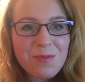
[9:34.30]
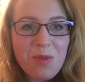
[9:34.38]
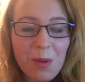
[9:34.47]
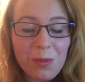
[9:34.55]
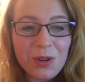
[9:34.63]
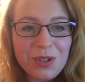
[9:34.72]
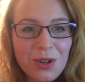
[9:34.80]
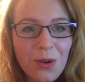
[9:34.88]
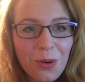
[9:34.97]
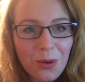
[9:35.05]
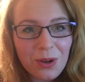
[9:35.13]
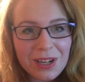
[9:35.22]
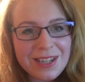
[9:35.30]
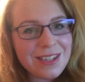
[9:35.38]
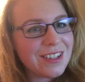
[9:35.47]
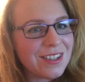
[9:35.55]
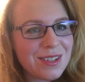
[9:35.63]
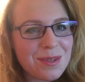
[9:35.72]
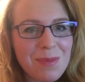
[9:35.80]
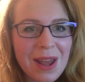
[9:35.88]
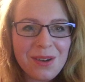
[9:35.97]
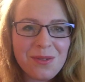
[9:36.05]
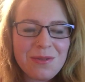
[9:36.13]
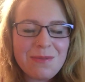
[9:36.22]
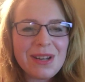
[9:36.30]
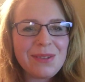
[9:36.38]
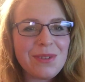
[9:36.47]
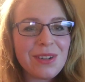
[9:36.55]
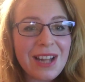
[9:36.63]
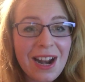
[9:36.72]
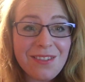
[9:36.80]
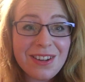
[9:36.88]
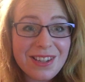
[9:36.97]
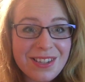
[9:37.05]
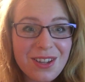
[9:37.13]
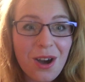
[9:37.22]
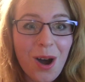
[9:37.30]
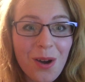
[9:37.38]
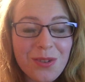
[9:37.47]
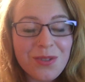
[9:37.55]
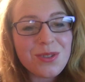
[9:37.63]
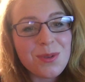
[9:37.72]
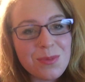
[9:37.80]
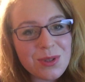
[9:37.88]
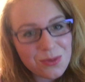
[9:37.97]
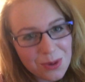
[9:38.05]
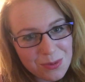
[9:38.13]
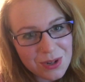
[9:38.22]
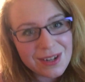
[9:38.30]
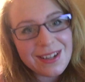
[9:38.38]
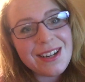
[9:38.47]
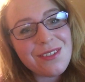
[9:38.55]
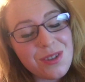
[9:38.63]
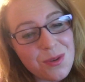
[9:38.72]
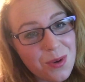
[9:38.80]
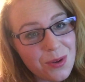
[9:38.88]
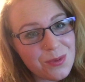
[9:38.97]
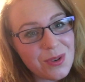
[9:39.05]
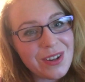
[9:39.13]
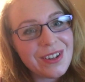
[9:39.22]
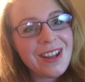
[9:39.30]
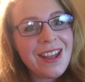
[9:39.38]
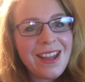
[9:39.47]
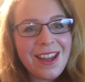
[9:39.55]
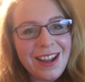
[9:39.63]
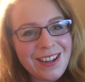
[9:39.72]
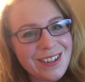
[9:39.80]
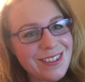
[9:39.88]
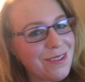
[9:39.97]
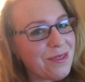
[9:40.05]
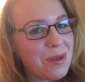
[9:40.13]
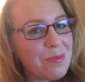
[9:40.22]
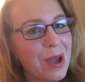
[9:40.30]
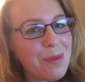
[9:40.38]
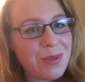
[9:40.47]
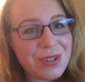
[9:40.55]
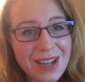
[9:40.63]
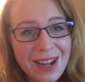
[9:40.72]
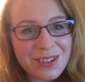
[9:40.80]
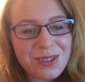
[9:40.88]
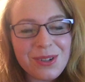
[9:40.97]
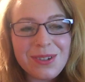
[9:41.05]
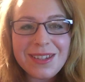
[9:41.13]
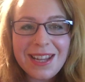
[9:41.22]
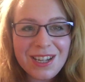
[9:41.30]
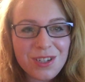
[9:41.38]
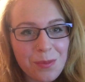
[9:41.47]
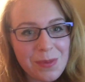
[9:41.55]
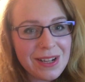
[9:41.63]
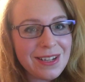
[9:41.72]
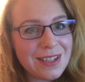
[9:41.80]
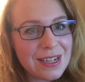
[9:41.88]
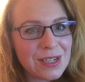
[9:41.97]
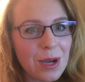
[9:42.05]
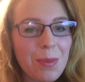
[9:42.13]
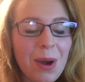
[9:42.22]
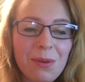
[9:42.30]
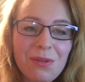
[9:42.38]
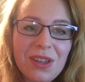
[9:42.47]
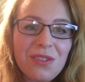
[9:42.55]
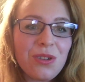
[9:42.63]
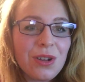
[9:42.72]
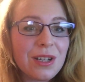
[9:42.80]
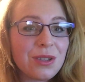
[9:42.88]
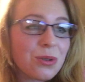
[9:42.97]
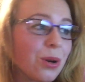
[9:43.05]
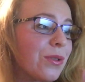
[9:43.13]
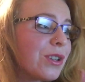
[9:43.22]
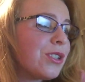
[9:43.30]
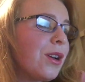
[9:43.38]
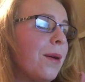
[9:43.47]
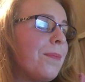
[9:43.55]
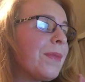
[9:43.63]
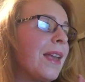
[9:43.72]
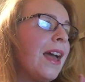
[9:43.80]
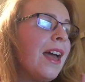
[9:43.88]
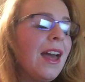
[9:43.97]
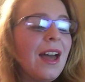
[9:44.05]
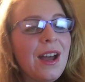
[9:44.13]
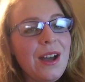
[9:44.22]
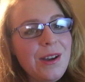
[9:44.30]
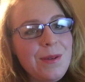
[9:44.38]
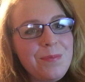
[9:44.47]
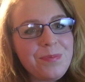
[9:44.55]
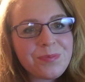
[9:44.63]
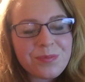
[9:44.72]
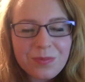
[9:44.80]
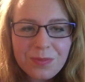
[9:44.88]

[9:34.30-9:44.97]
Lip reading: pretty much all Indians, men and women, will carry a scarf of some description, and if you want one and you don't want to pay much at all, then shop an Indian shop. However, if you're in a tourist shop, and